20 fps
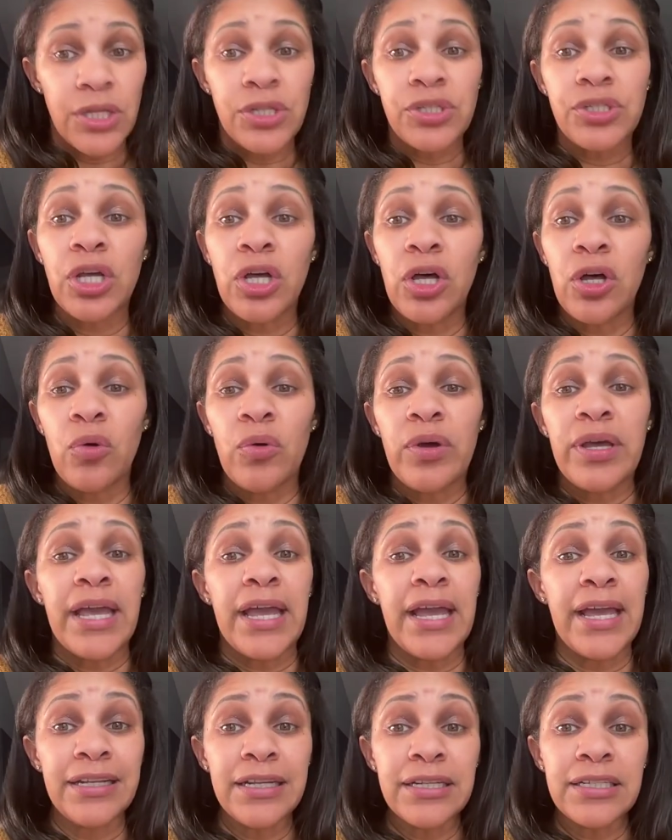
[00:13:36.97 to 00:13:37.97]
So
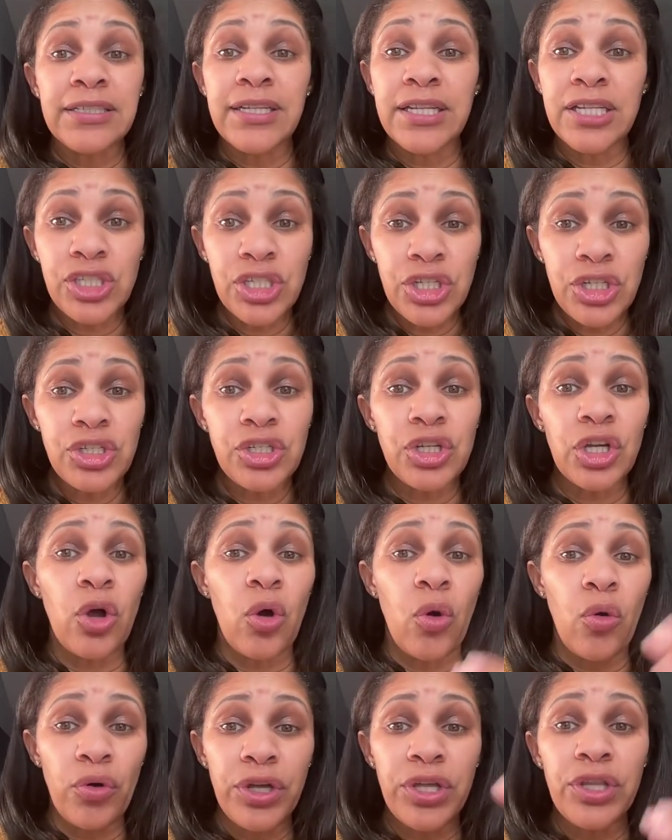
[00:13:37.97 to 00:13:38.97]
in addition to
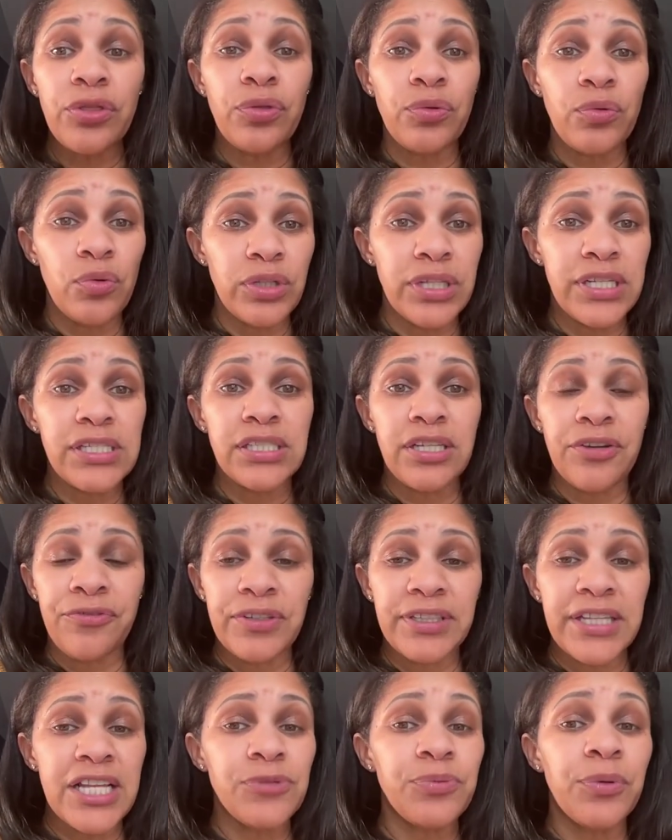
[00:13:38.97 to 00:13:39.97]
going through these
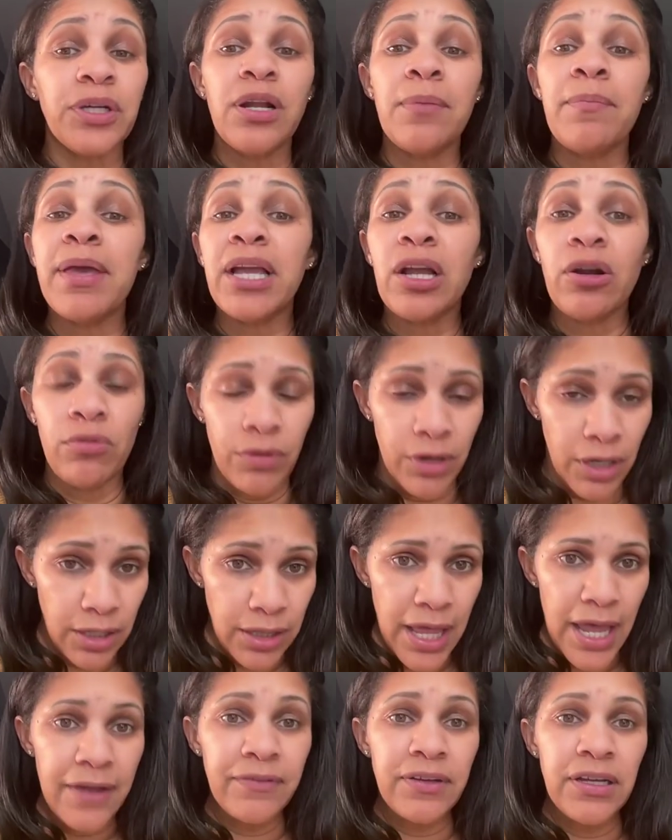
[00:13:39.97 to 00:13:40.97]
different things, we're going to make a real
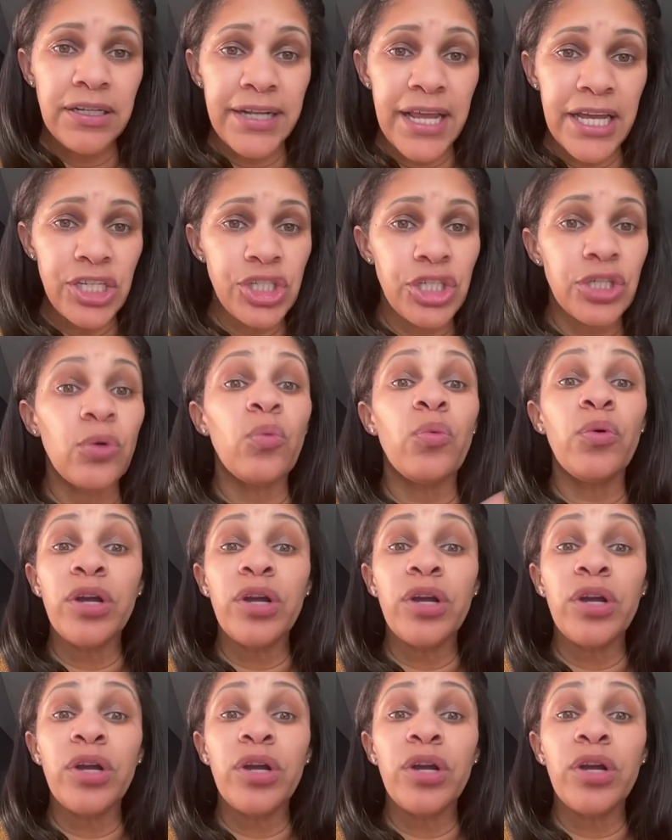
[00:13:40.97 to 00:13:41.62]
life connection.